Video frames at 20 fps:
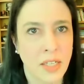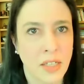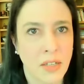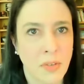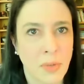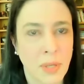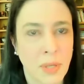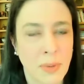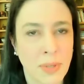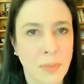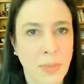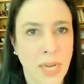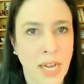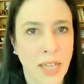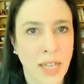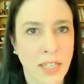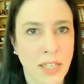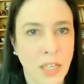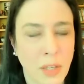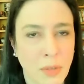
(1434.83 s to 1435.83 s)
we went and
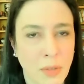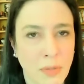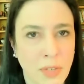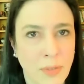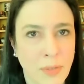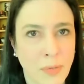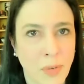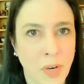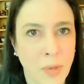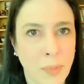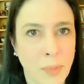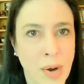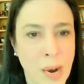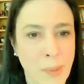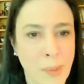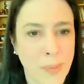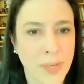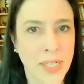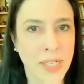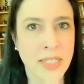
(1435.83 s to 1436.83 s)
bought like 3-4
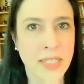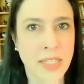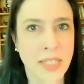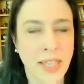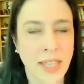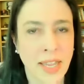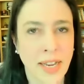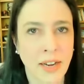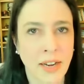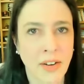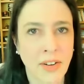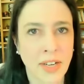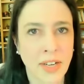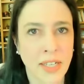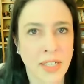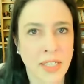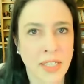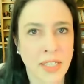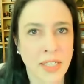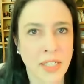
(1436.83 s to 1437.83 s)
properties in that area
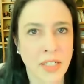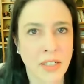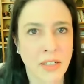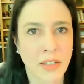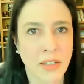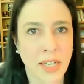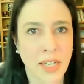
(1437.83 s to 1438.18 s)
in a year.